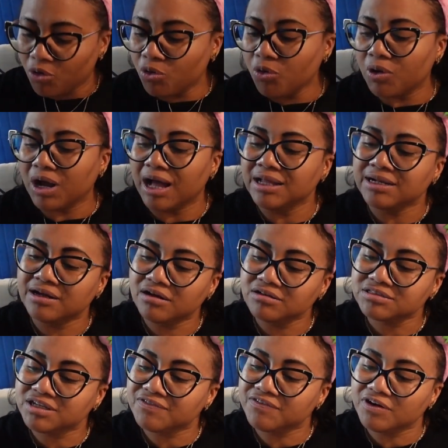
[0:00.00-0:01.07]
Oh, and I
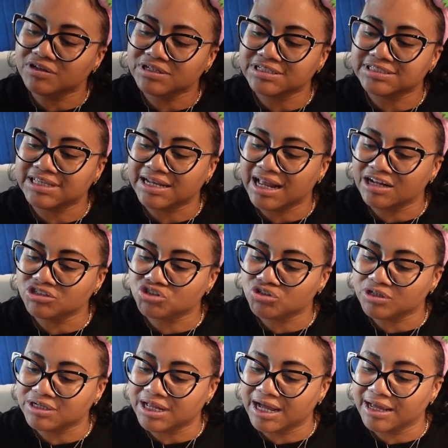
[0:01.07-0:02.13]
also found the
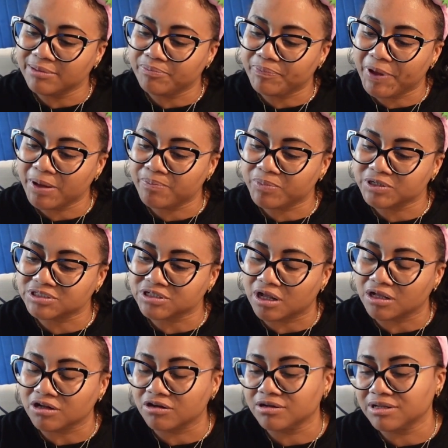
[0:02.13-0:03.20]
cilantro lime pepper
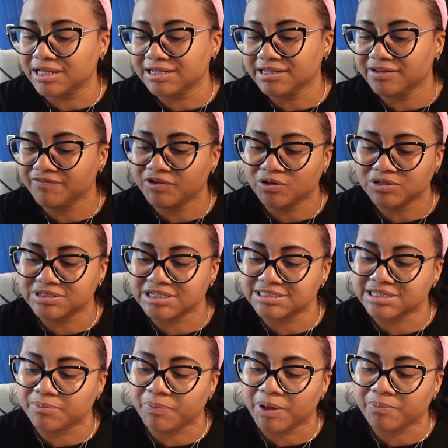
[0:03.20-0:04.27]
salt. Girl, I didn't even notice it
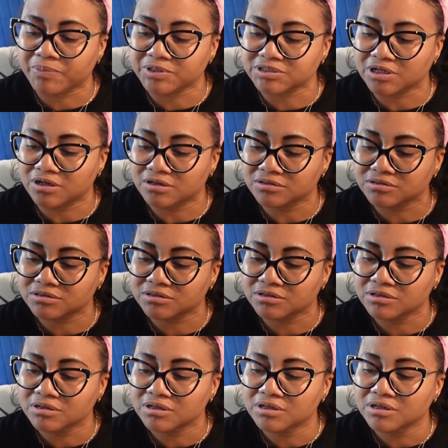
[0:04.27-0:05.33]
said pepper salt.
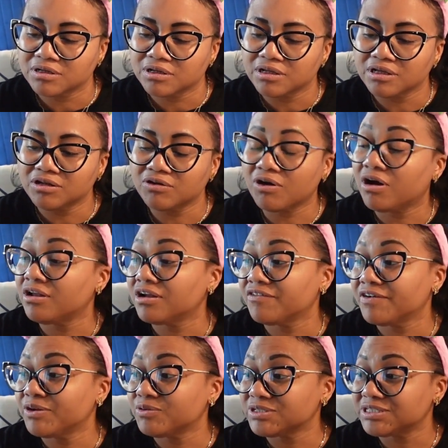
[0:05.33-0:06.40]
You know, all I
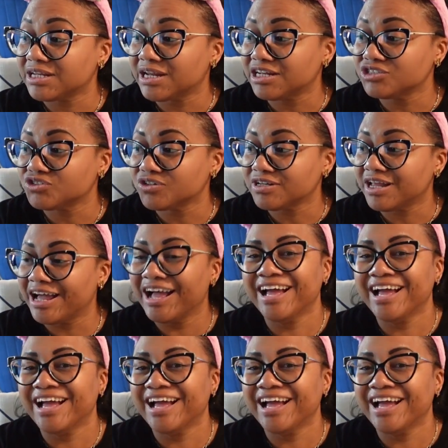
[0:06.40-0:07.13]
read was cilantro lime.